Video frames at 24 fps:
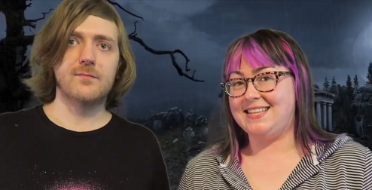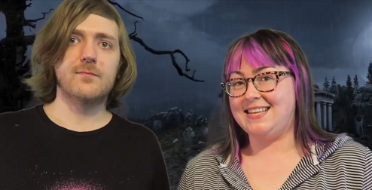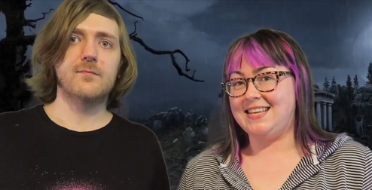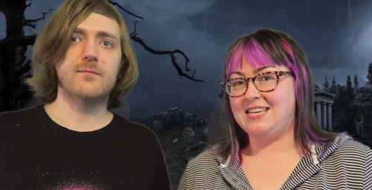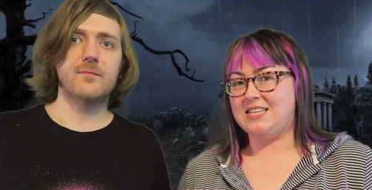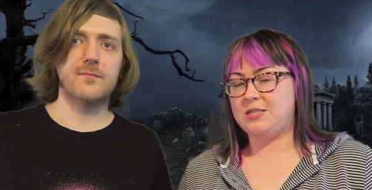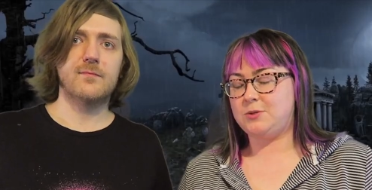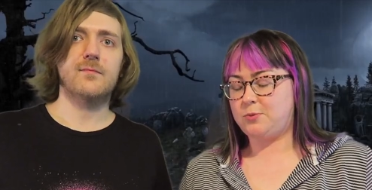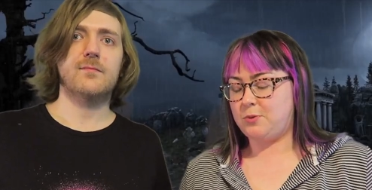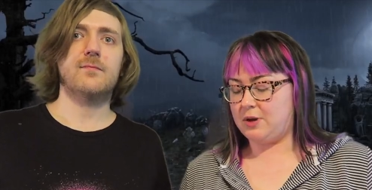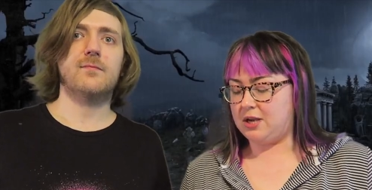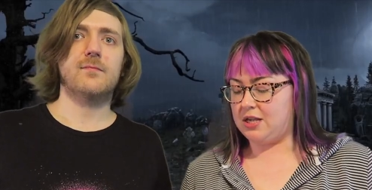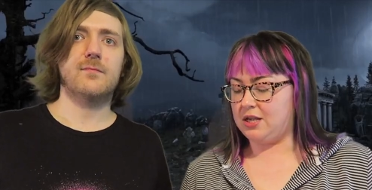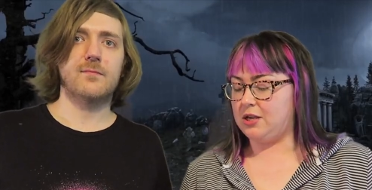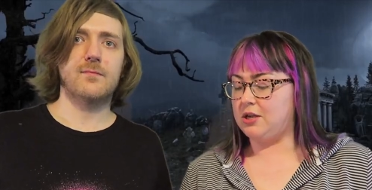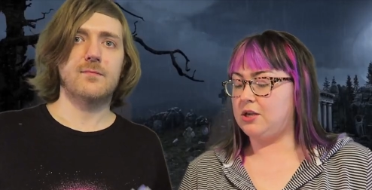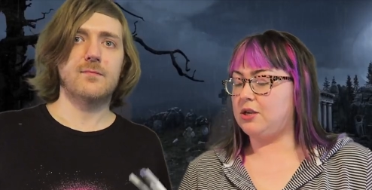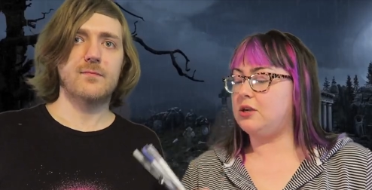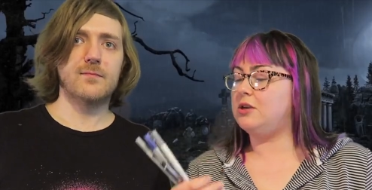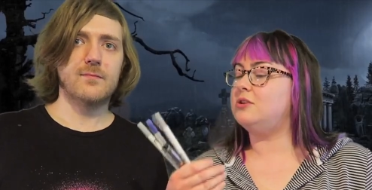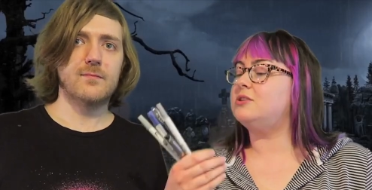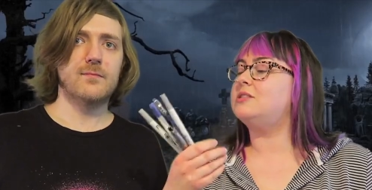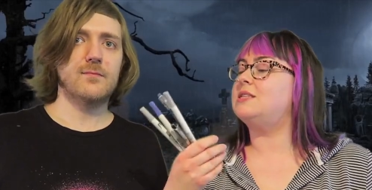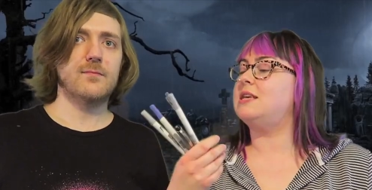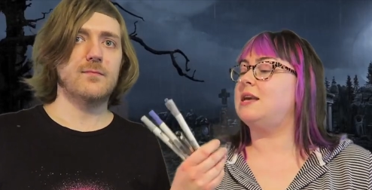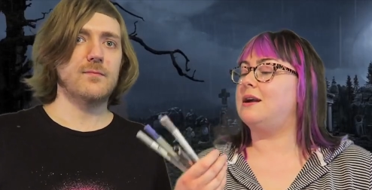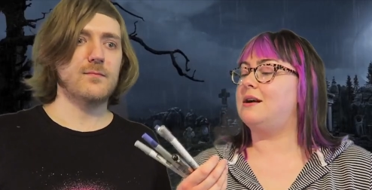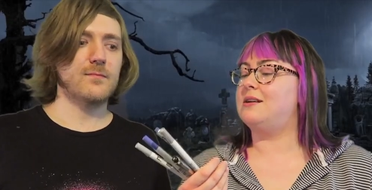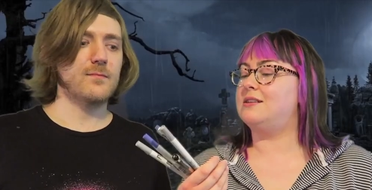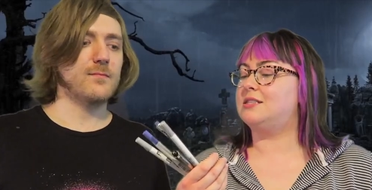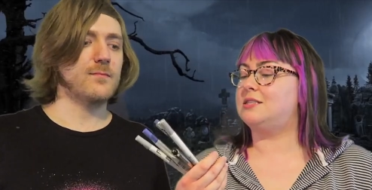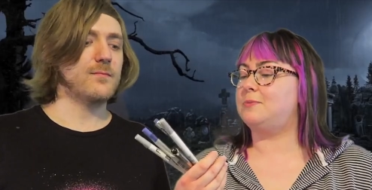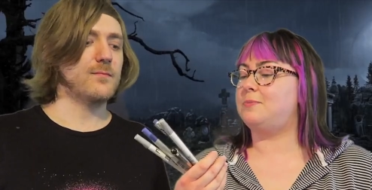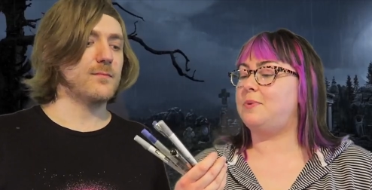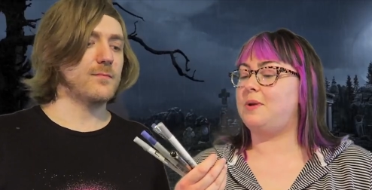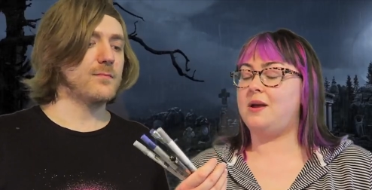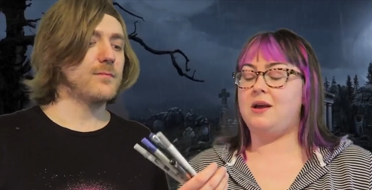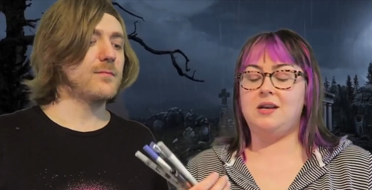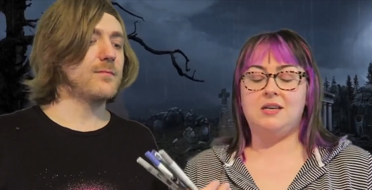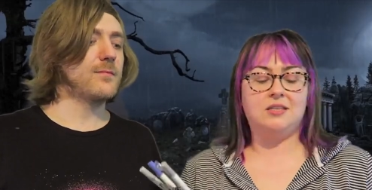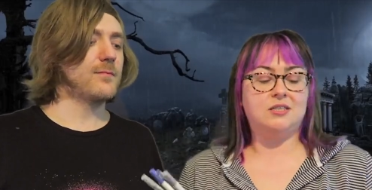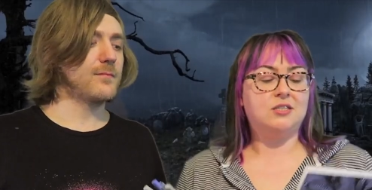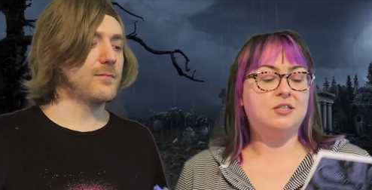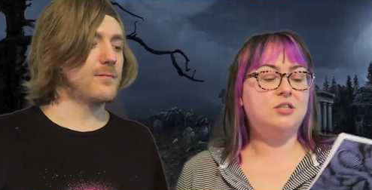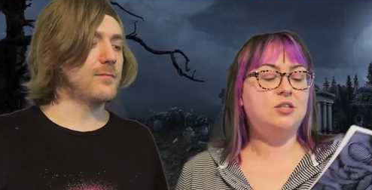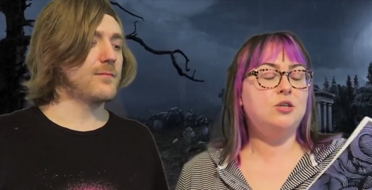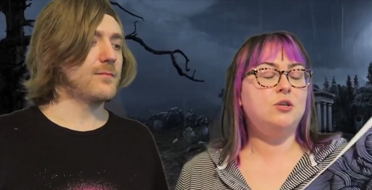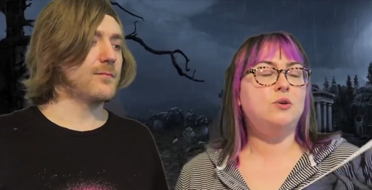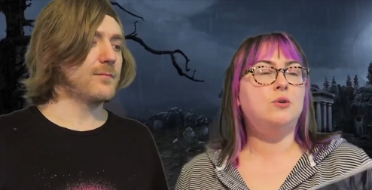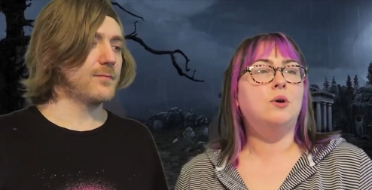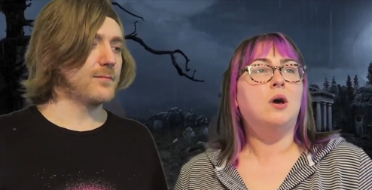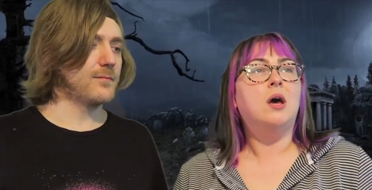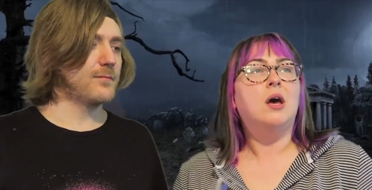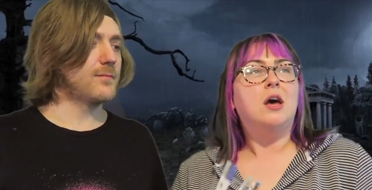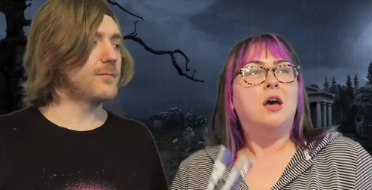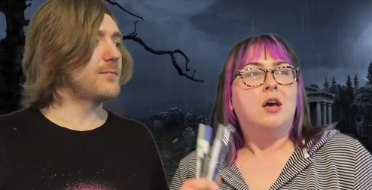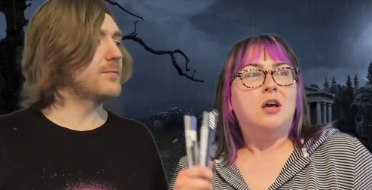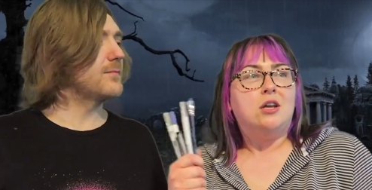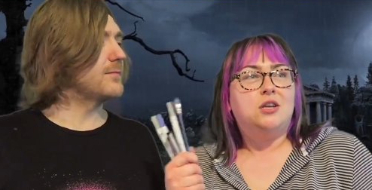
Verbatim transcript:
Speaker 1: this, where you use the art supplies to